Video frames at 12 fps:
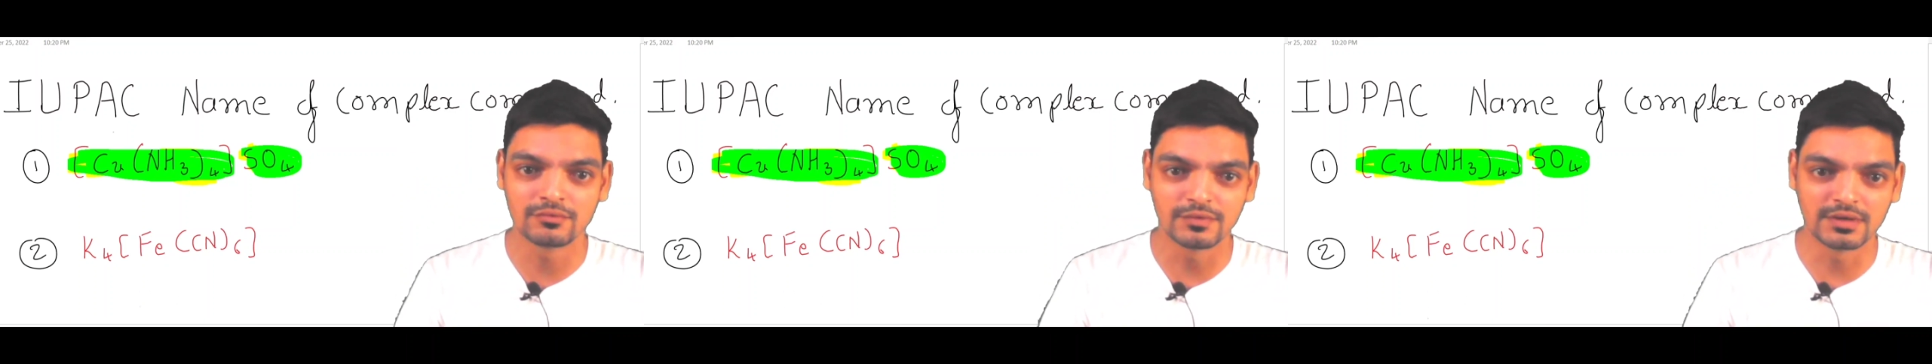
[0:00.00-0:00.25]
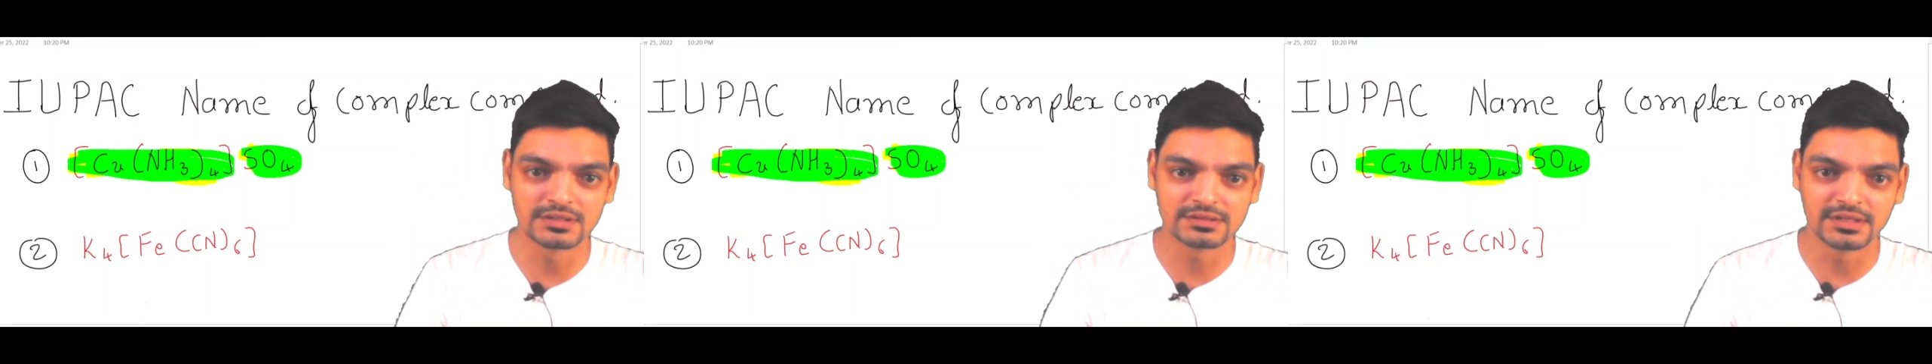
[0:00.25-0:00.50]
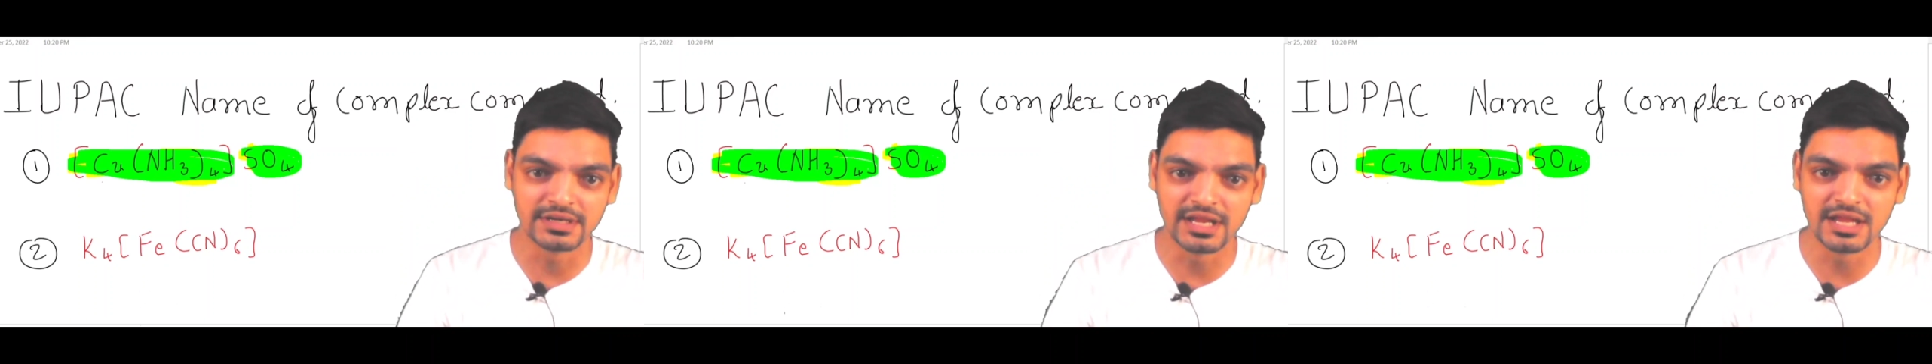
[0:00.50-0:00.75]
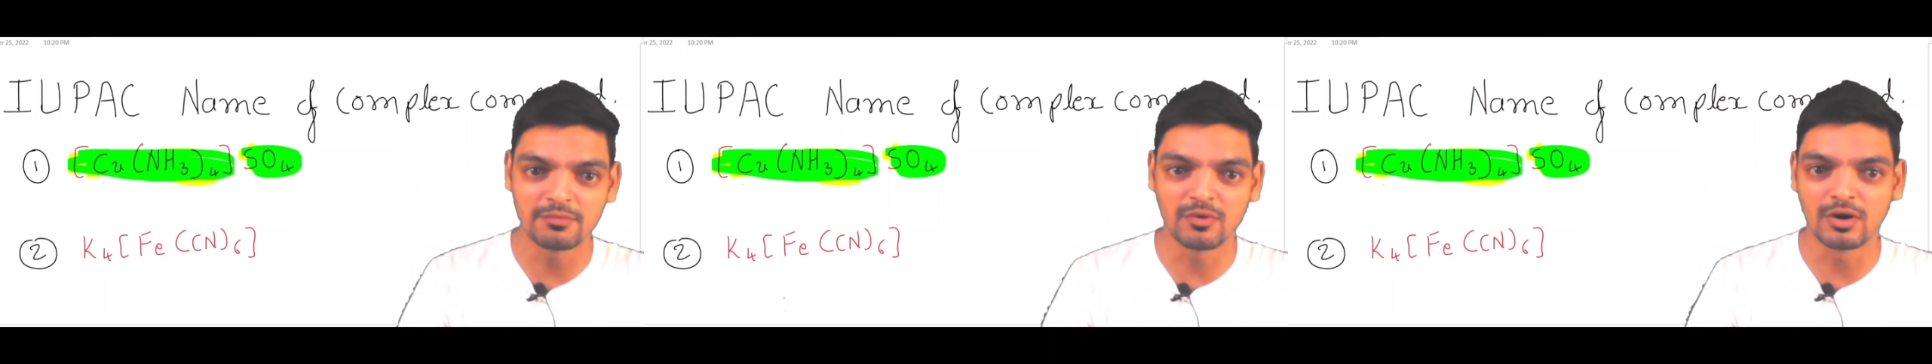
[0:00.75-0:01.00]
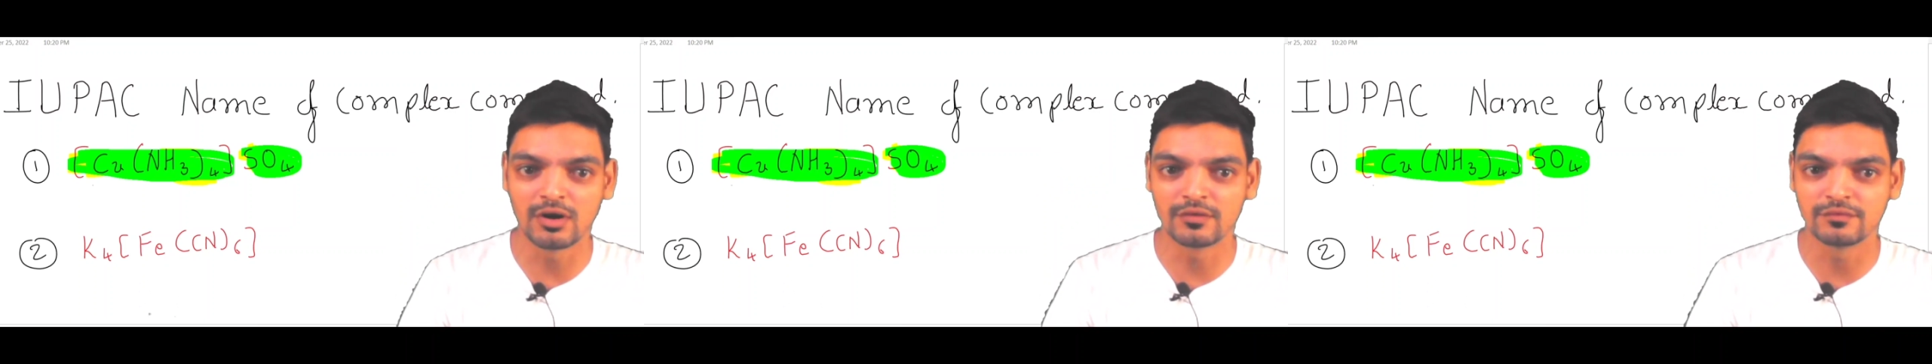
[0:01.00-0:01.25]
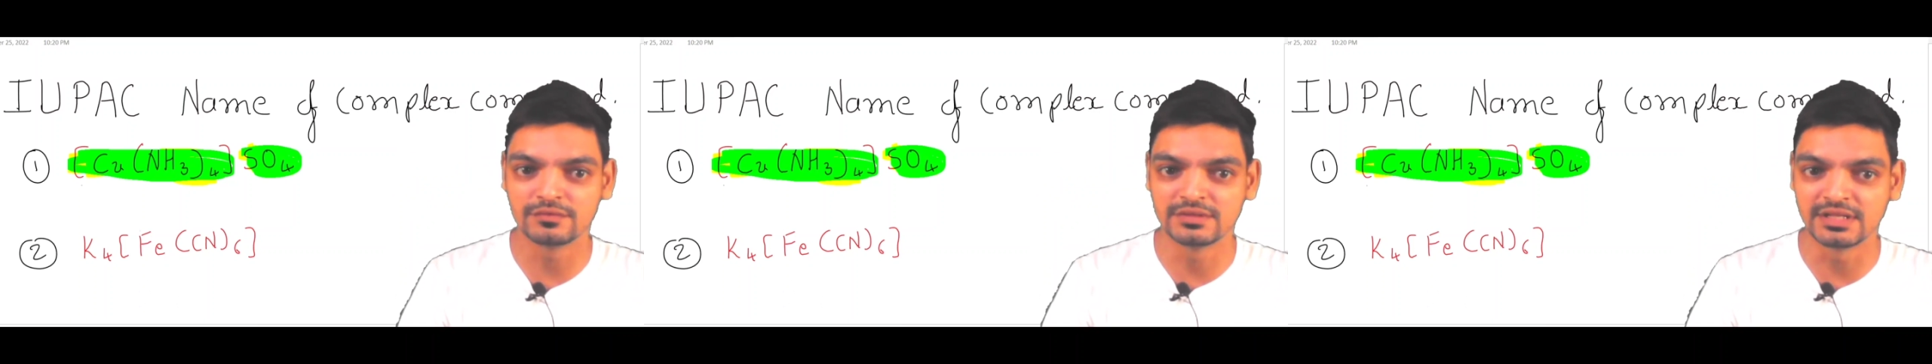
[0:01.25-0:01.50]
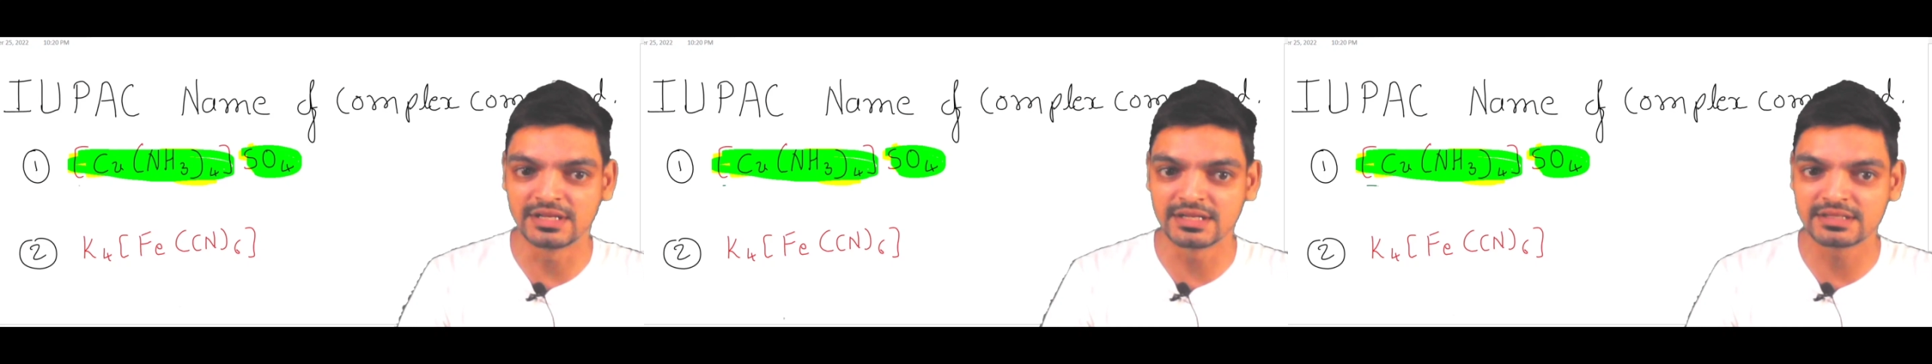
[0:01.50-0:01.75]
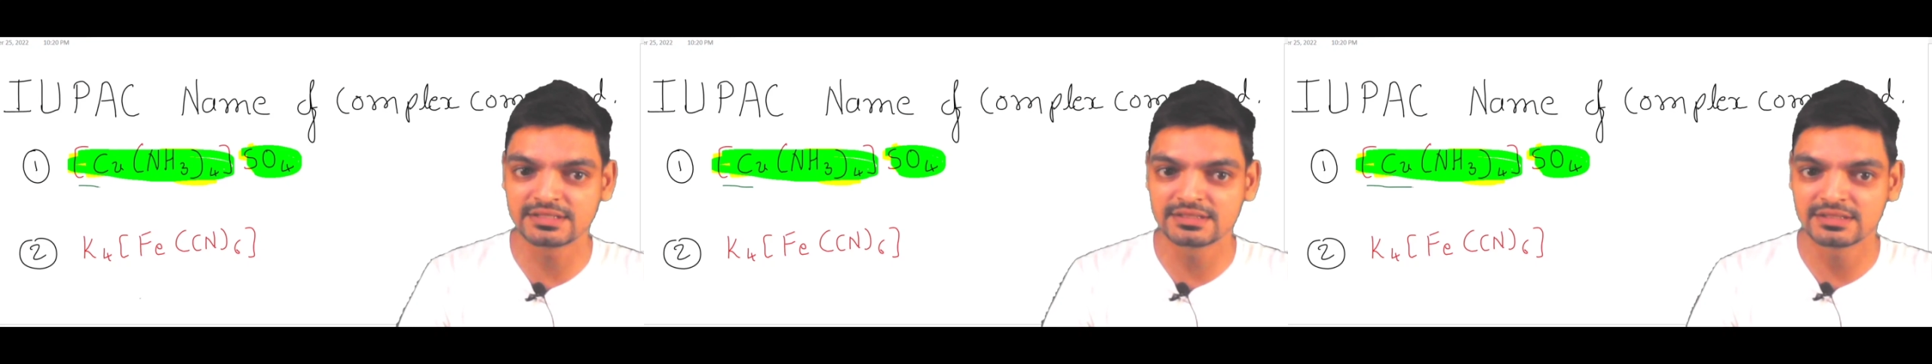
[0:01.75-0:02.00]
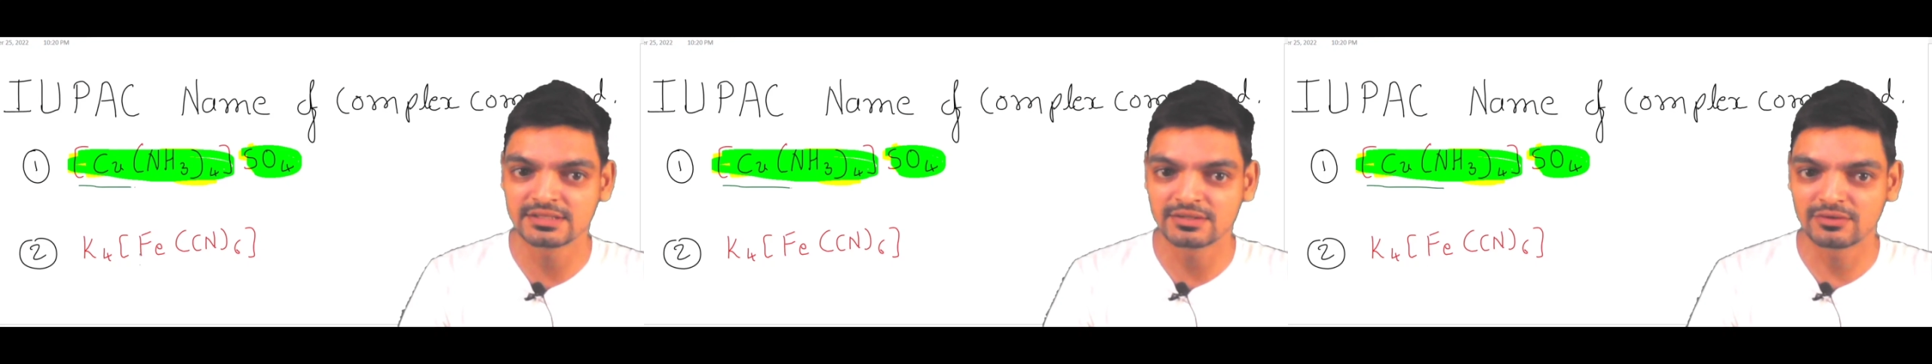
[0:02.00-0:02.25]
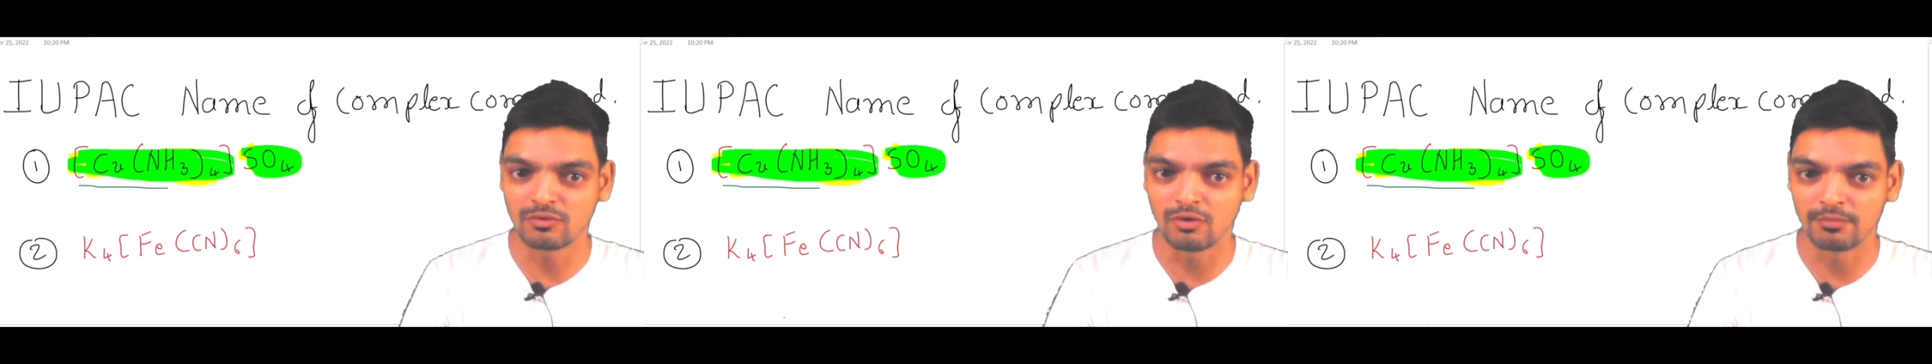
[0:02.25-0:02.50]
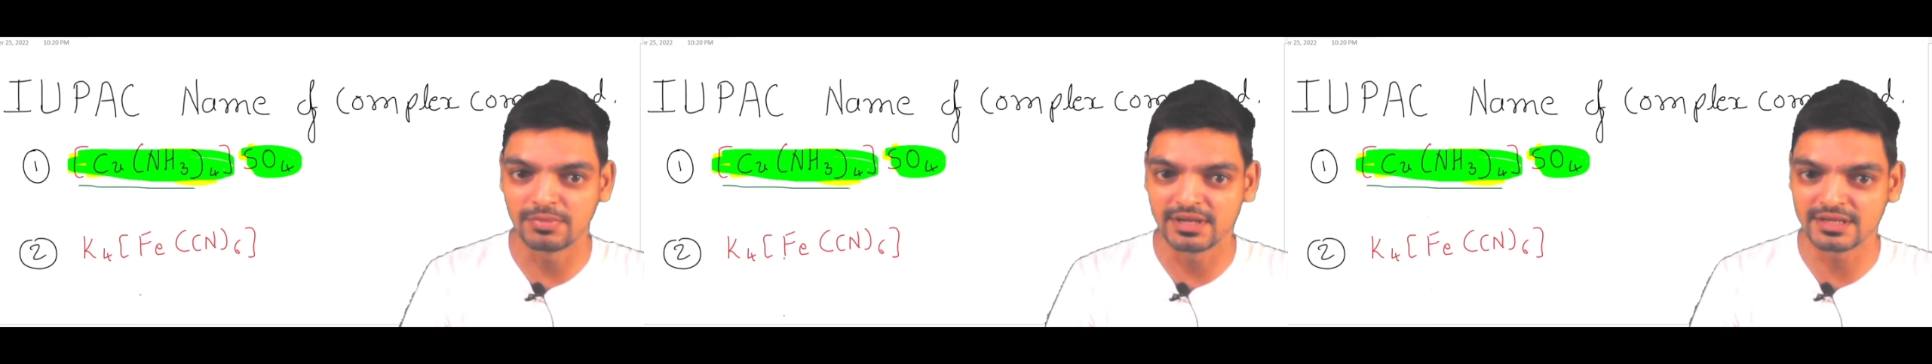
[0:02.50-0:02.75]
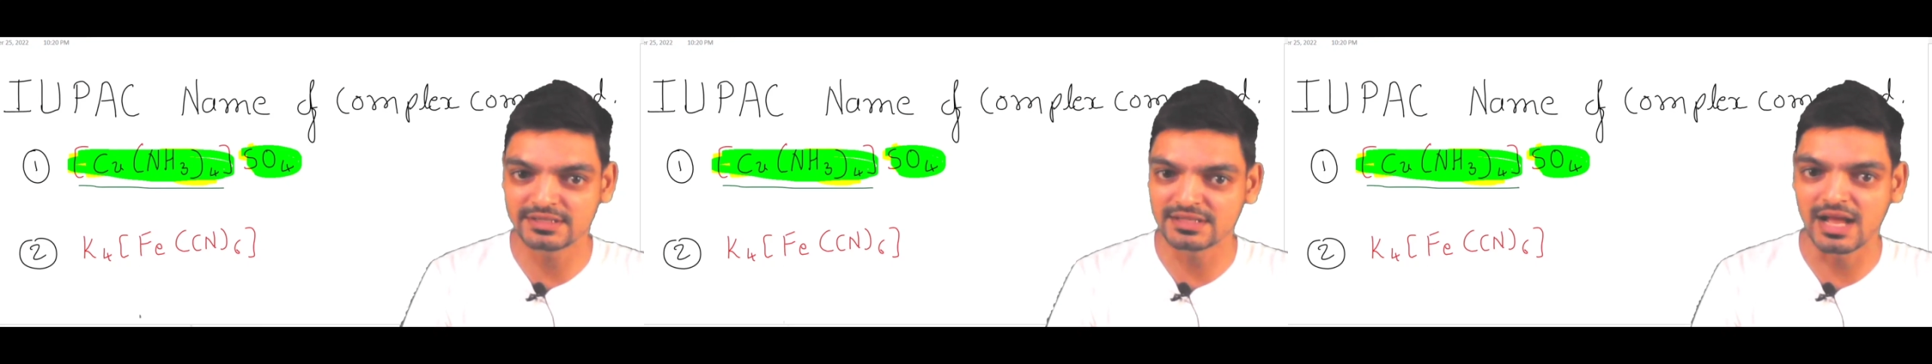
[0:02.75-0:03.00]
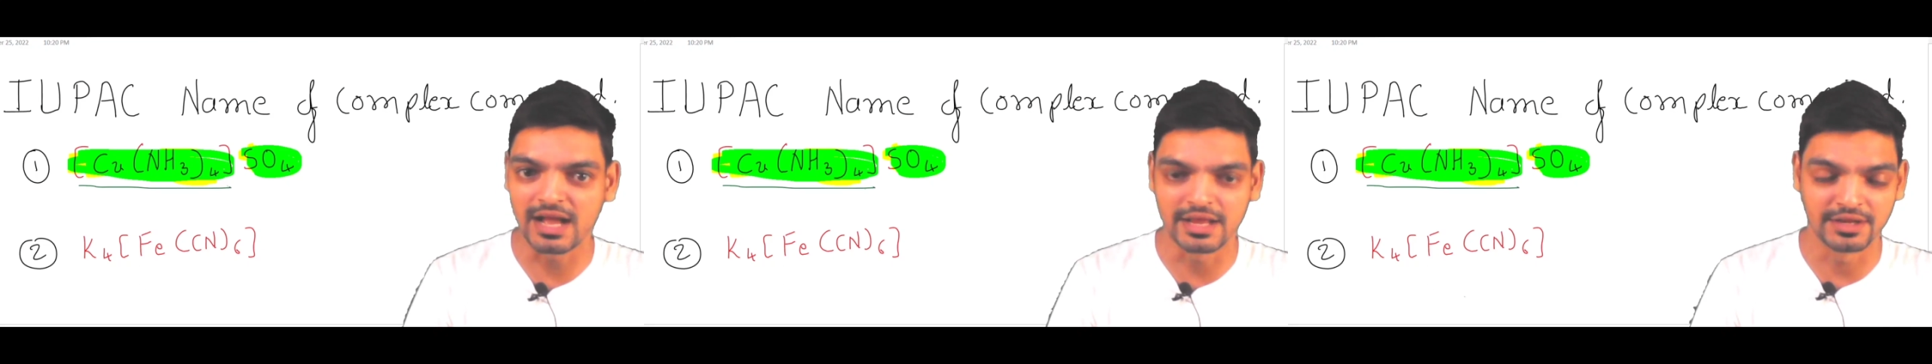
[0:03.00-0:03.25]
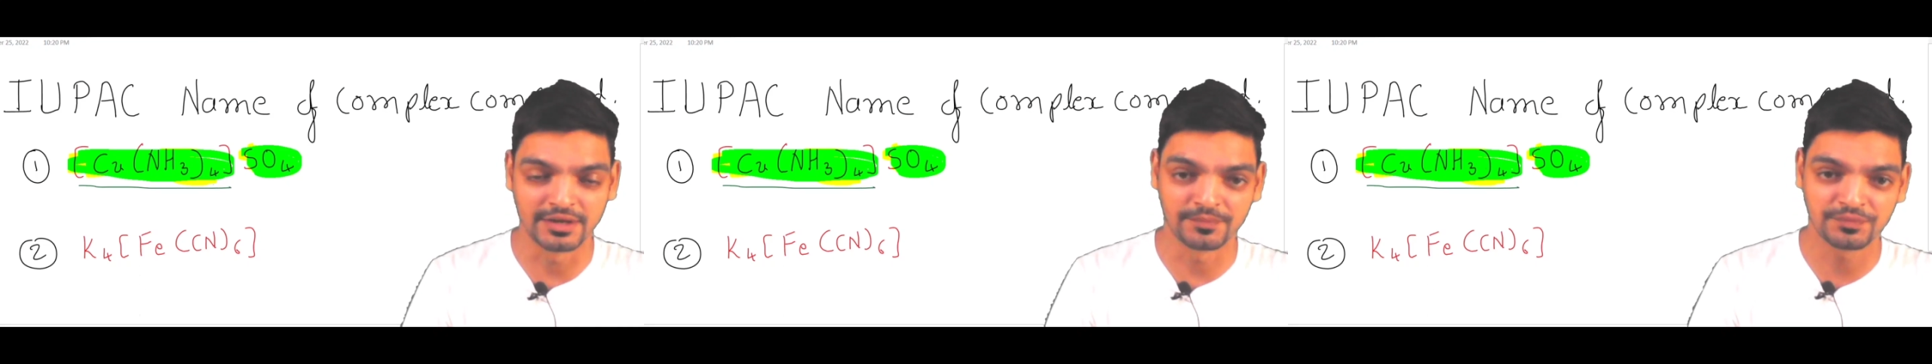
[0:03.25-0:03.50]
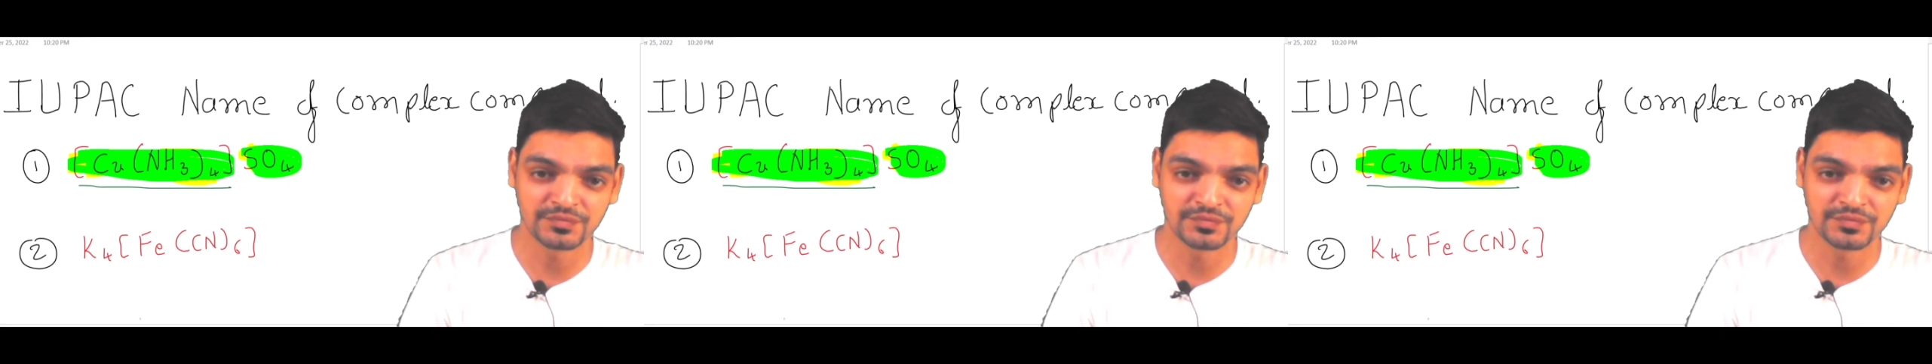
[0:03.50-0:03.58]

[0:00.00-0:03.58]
first the name of this complex ion.